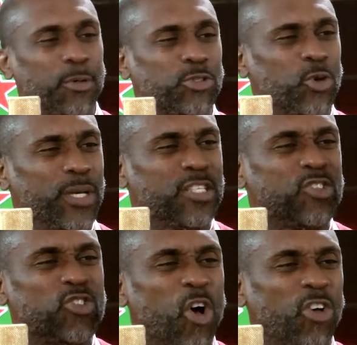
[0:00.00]
I was so
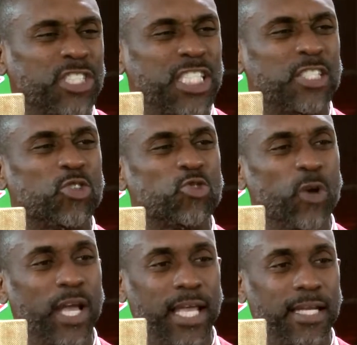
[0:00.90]
exhausted and
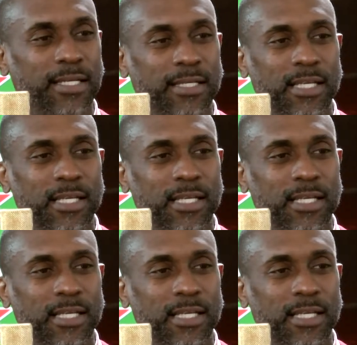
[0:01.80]
drained